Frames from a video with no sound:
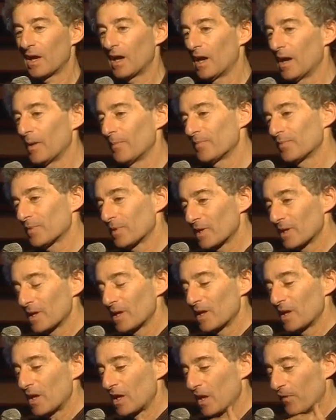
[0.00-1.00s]
Um,
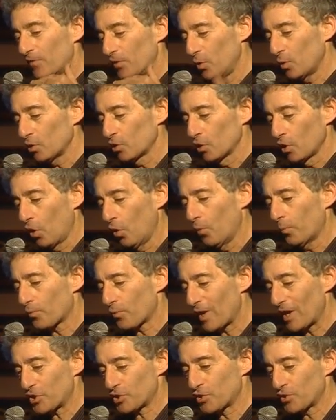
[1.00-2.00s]
if you low
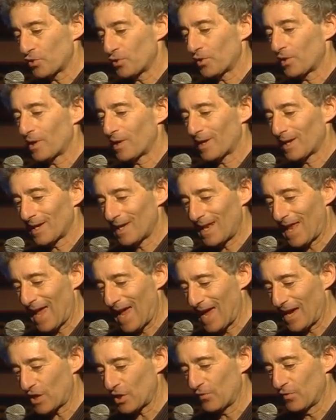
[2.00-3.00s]
pressure can
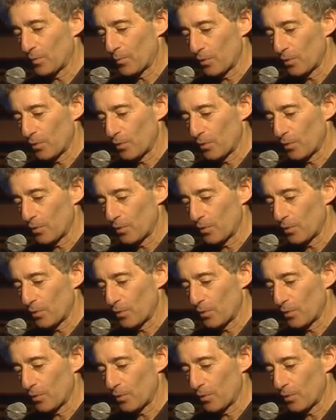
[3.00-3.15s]
act,